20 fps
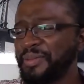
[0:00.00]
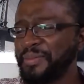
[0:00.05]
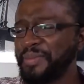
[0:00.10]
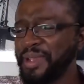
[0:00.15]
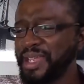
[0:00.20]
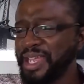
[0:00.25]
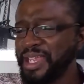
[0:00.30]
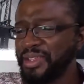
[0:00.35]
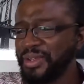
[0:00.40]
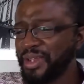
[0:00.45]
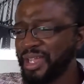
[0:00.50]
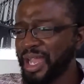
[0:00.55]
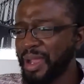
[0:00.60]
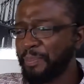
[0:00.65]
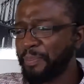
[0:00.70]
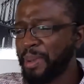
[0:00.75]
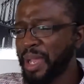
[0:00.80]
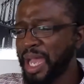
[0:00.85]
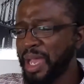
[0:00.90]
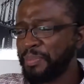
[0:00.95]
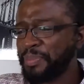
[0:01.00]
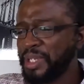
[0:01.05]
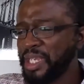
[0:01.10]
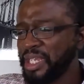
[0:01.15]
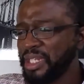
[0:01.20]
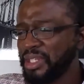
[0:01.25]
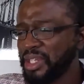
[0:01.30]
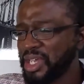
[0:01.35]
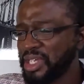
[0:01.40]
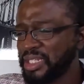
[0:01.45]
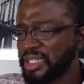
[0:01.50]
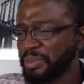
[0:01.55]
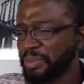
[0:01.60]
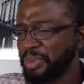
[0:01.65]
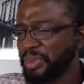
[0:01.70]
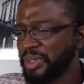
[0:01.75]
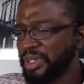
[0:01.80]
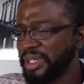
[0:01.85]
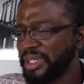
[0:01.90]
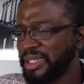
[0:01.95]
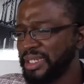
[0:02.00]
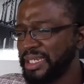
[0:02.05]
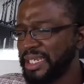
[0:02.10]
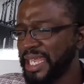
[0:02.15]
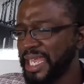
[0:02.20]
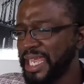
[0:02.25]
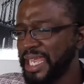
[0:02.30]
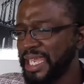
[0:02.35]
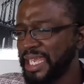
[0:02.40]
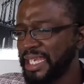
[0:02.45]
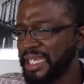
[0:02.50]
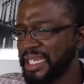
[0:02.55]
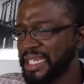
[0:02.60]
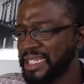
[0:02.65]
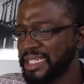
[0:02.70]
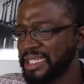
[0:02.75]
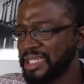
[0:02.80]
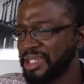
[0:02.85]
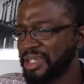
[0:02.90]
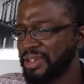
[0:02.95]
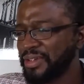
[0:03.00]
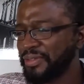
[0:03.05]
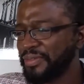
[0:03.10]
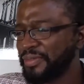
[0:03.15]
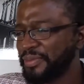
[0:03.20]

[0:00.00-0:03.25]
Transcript: man, you got popped and lost the point. Dang, that's tough.